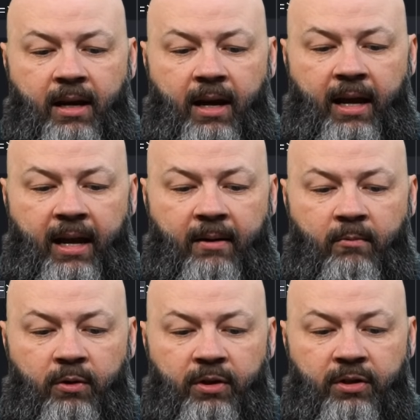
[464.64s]

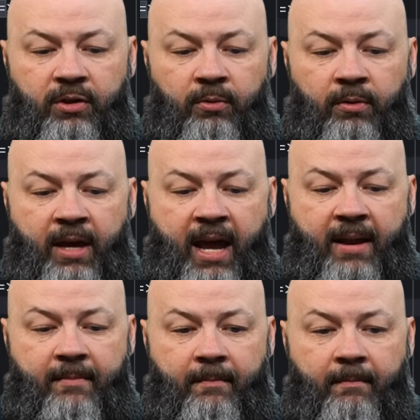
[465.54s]
And we'll just do
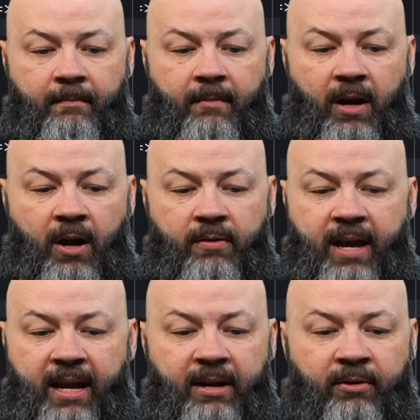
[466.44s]
that.
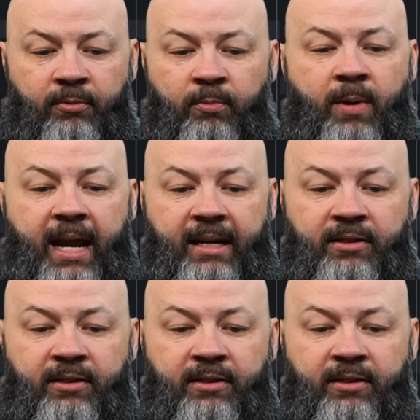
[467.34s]
Okay, great.